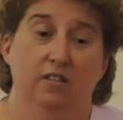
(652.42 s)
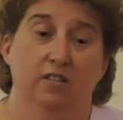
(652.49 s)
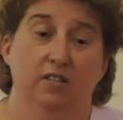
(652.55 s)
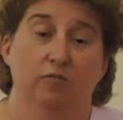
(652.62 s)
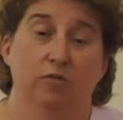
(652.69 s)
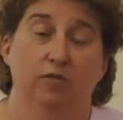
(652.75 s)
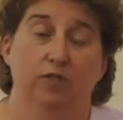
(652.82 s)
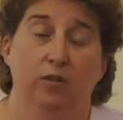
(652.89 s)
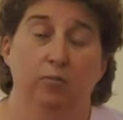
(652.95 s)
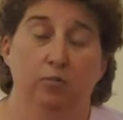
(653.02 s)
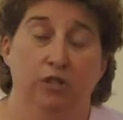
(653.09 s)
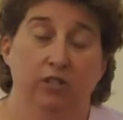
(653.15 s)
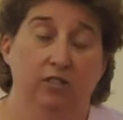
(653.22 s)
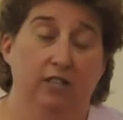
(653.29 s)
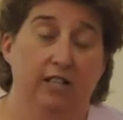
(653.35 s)
Then we found
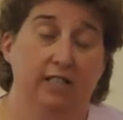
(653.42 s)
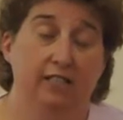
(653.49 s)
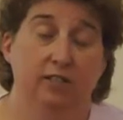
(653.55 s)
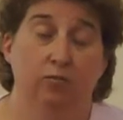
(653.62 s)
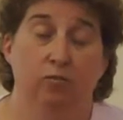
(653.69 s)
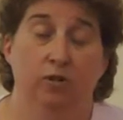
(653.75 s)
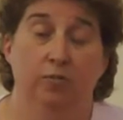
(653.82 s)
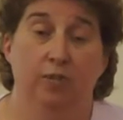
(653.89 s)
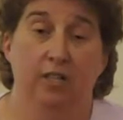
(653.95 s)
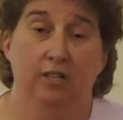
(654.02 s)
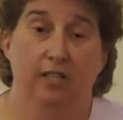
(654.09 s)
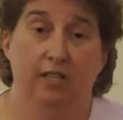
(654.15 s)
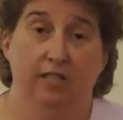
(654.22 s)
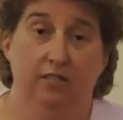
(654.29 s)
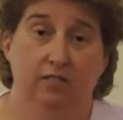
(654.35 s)
blood clots in one of my
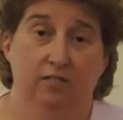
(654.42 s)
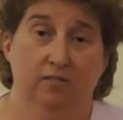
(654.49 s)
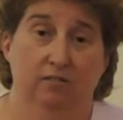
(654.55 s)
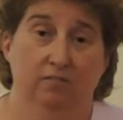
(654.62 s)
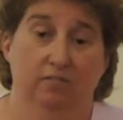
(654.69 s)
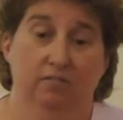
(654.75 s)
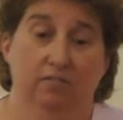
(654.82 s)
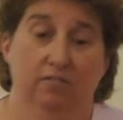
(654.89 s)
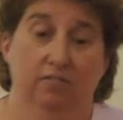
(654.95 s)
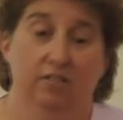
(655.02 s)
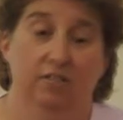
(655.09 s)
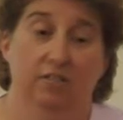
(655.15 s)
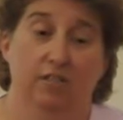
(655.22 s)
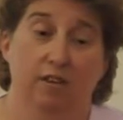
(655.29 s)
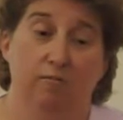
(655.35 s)
legs.
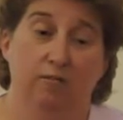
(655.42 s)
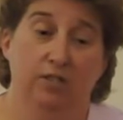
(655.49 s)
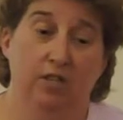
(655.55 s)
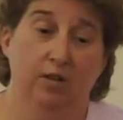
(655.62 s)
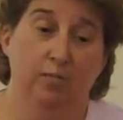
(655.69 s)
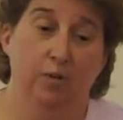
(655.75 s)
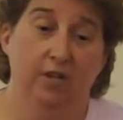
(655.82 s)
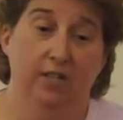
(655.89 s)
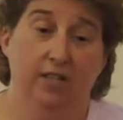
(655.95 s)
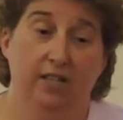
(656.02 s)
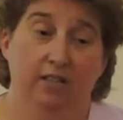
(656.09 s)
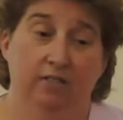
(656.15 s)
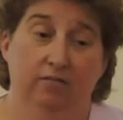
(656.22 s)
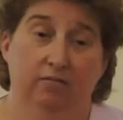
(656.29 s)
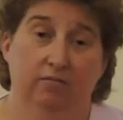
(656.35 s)
And that was on a
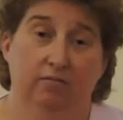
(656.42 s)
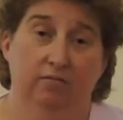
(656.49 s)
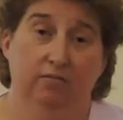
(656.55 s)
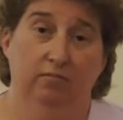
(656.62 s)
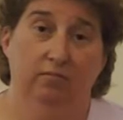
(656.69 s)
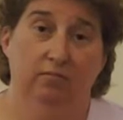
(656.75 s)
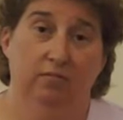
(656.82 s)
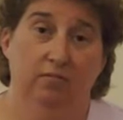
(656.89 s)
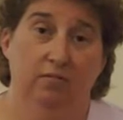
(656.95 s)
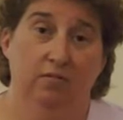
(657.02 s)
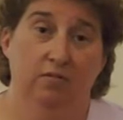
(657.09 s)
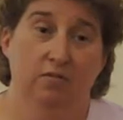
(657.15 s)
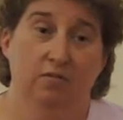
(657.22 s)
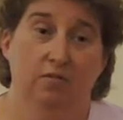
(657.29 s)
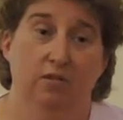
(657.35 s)
Monday.
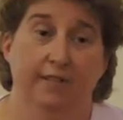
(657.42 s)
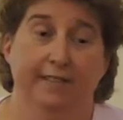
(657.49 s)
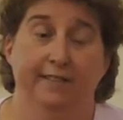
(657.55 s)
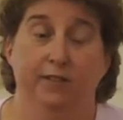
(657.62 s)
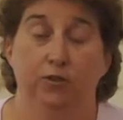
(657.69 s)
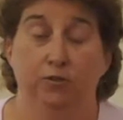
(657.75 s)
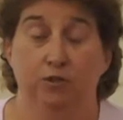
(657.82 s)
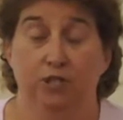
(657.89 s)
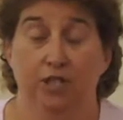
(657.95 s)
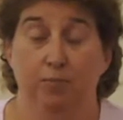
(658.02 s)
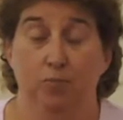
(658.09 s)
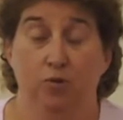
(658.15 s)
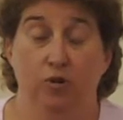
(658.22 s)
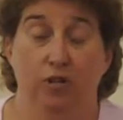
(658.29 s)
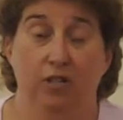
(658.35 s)
On Tuesday
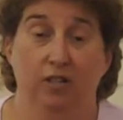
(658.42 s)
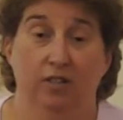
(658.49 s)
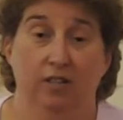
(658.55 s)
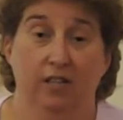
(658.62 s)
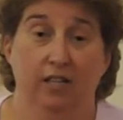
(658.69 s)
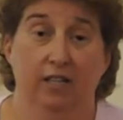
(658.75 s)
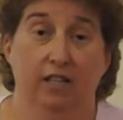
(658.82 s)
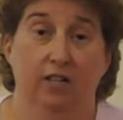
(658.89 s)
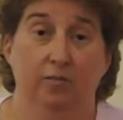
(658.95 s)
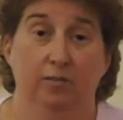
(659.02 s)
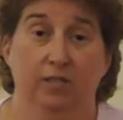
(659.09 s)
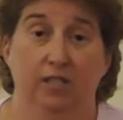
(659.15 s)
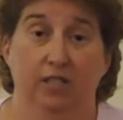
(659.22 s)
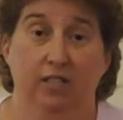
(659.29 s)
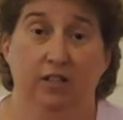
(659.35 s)
morning, I got up
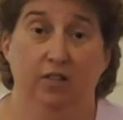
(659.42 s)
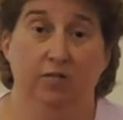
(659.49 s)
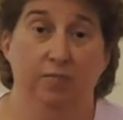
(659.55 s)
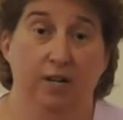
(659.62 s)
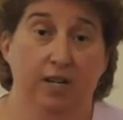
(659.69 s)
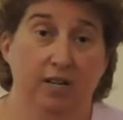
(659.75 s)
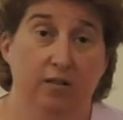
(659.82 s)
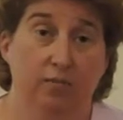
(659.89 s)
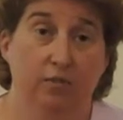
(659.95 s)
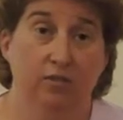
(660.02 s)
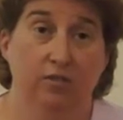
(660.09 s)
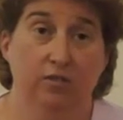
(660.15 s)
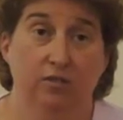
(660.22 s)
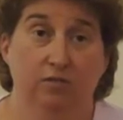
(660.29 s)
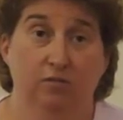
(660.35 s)
to take care of my
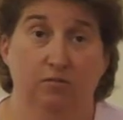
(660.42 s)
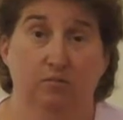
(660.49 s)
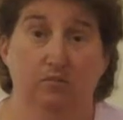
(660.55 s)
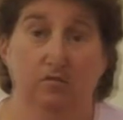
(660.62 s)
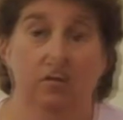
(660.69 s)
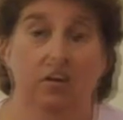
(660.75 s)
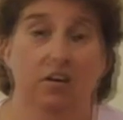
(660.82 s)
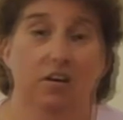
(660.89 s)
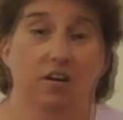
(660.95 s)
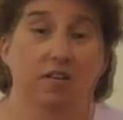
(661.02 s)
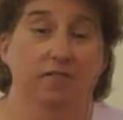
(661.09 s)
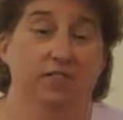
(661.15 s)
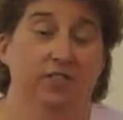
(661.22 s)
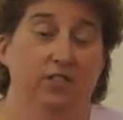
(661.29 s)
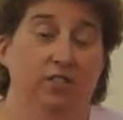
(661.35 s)
animals. All
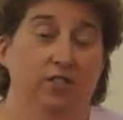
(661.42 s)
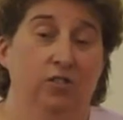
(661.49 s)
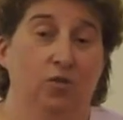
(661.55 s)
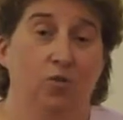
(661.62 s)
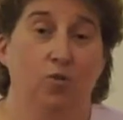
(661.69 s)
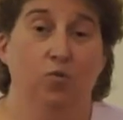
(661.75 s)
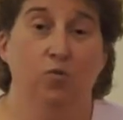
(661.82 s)
of a sudden, the whole